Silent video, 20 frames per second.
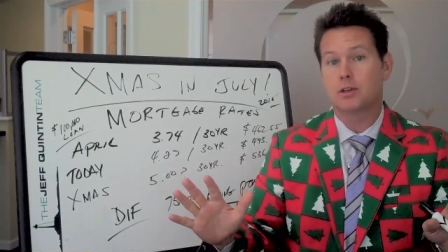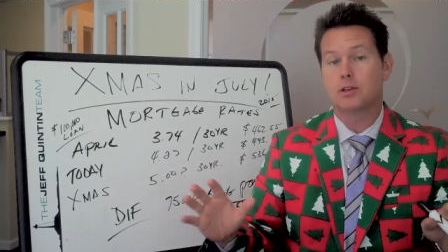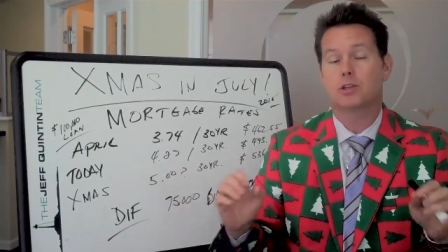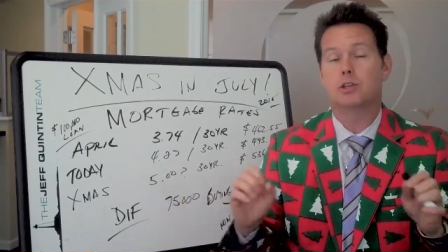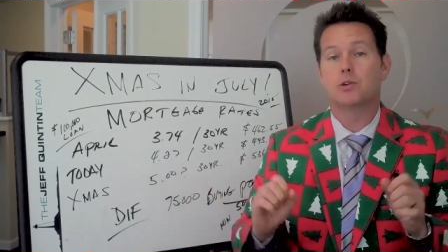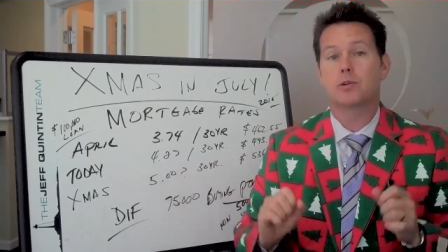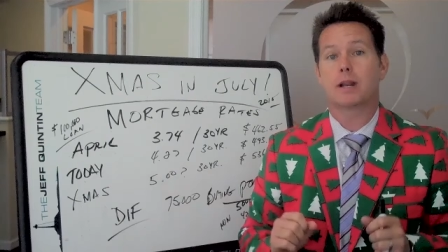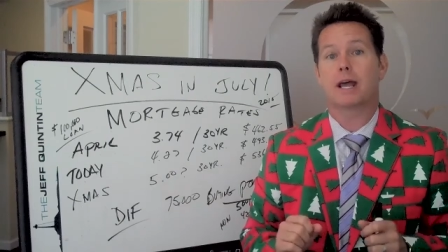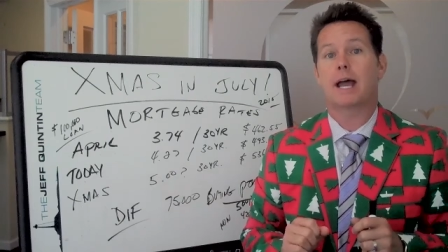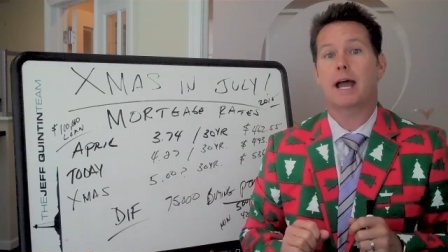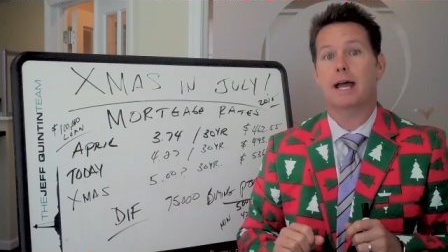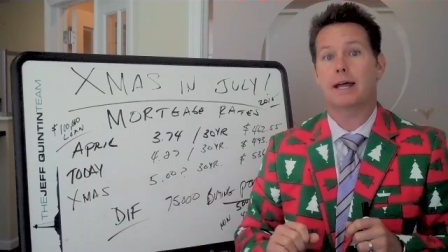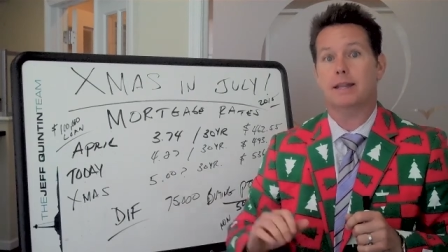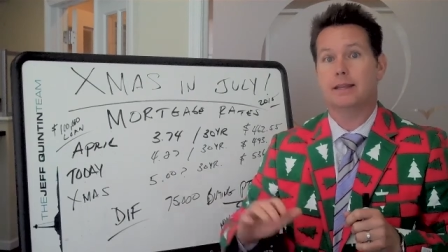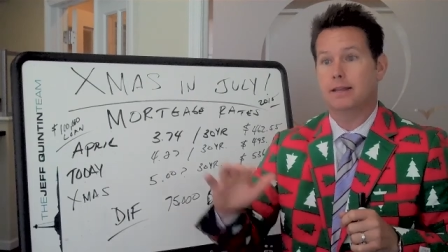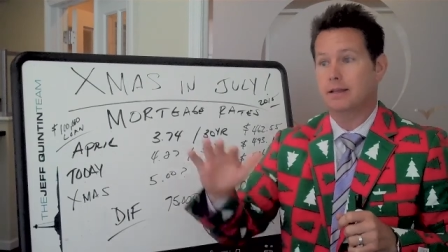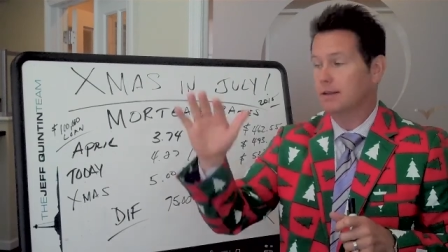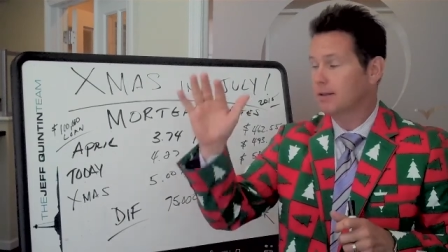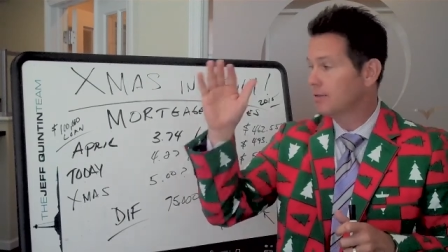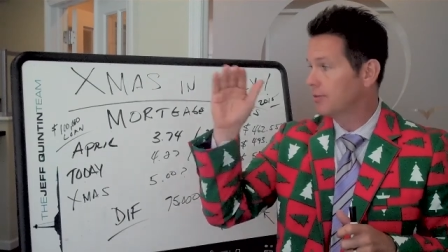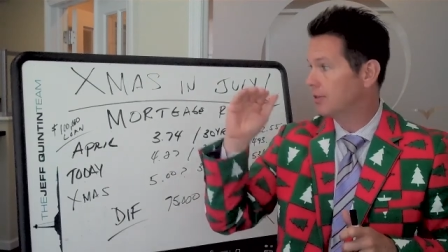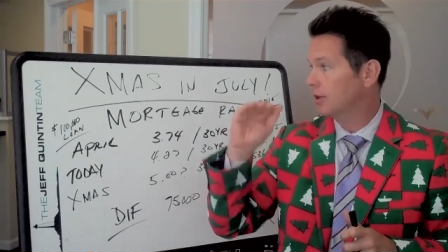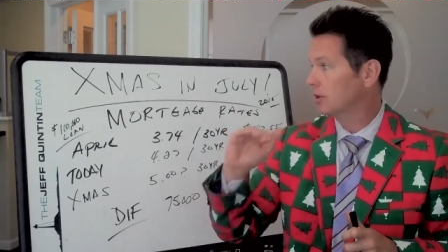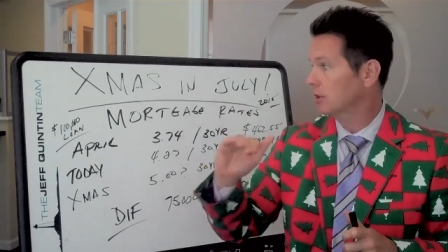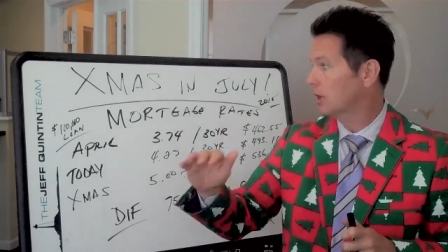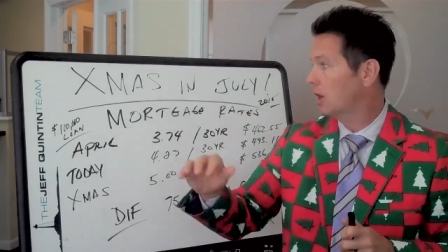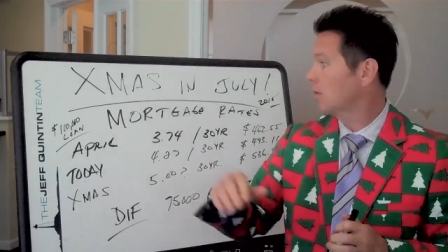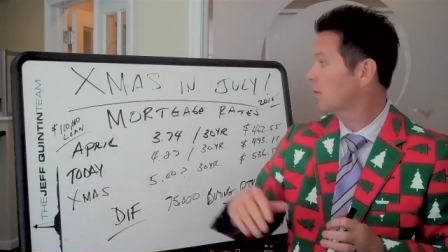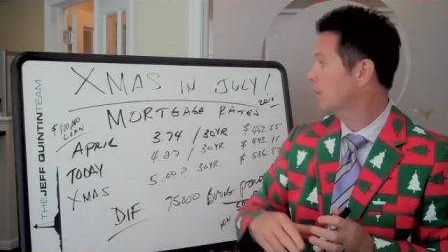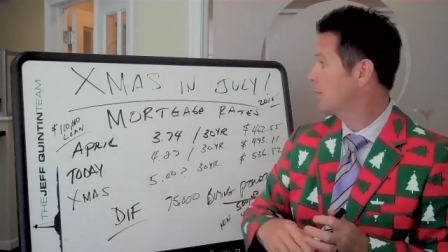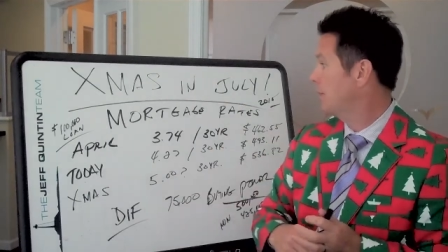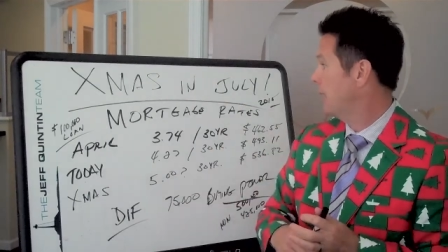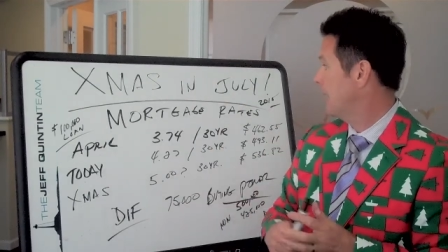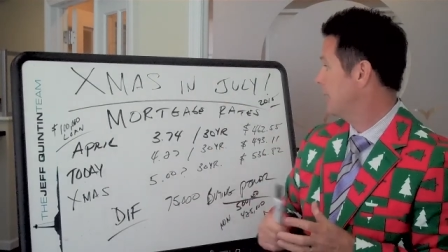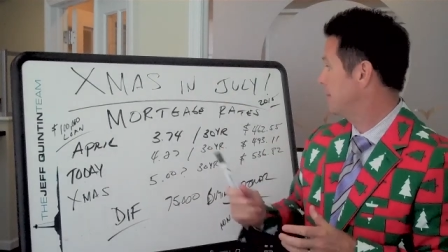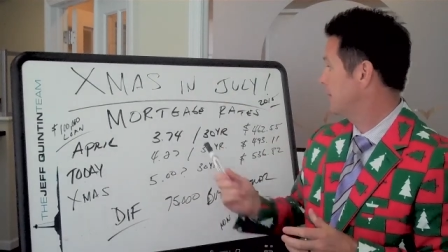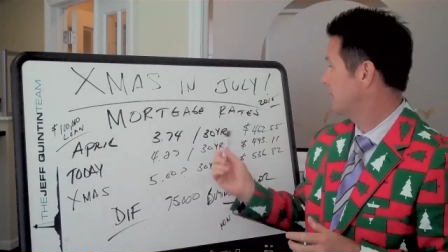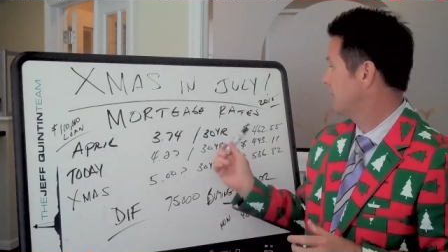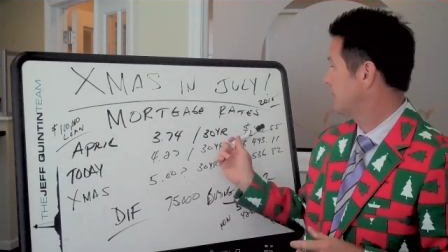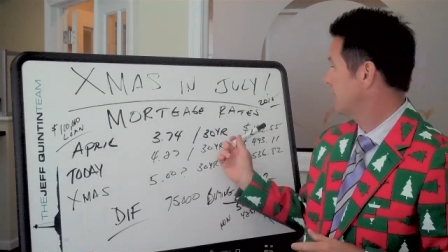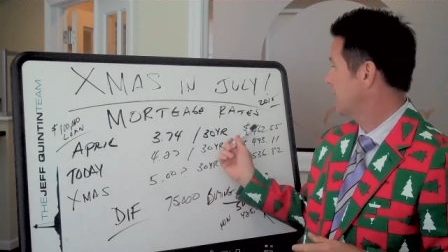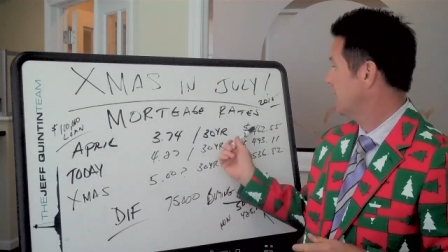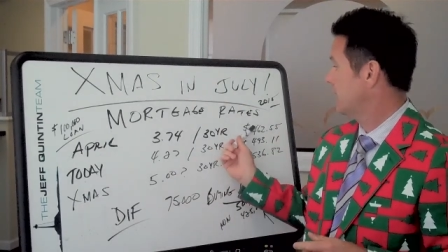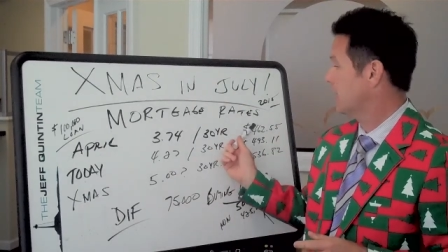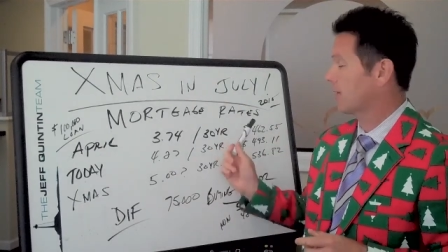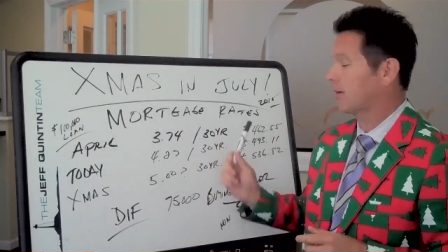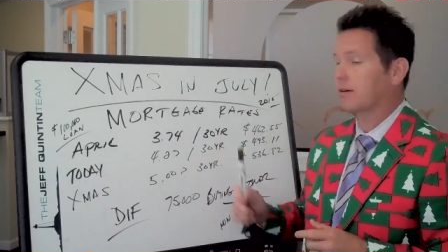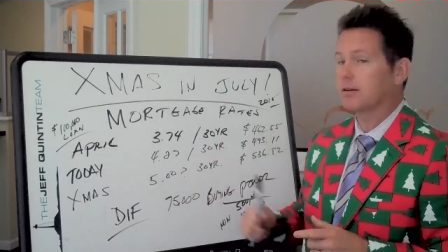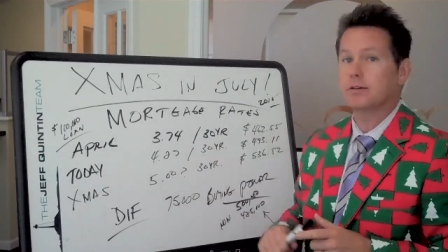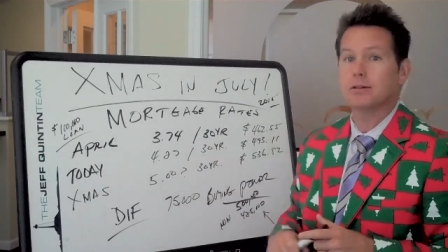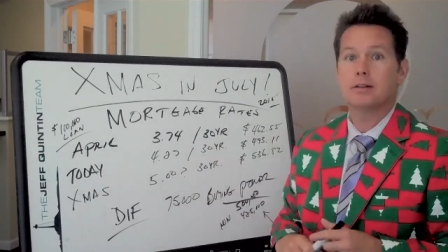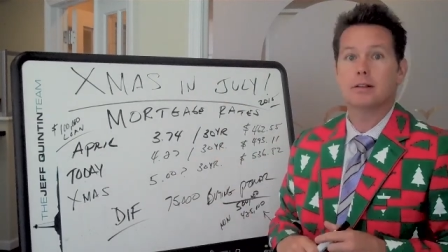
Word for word: you would have had the lower payment here.